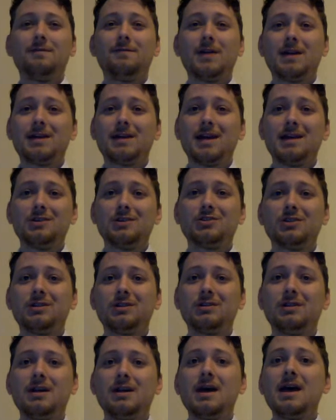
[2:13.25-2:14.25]

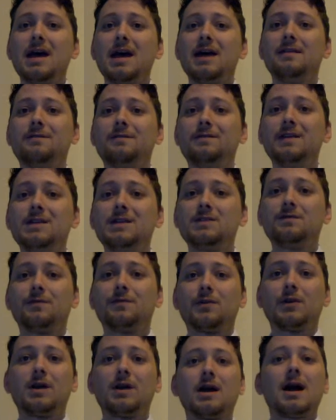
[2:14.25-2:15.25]
vacation, and fees
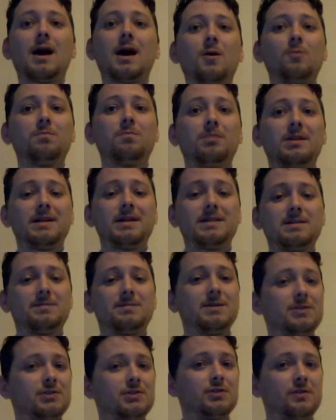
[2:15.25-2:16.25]
for
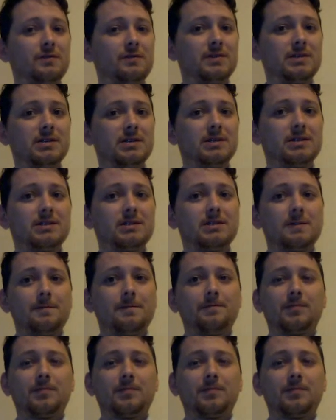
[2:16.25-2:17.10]
outplacement services.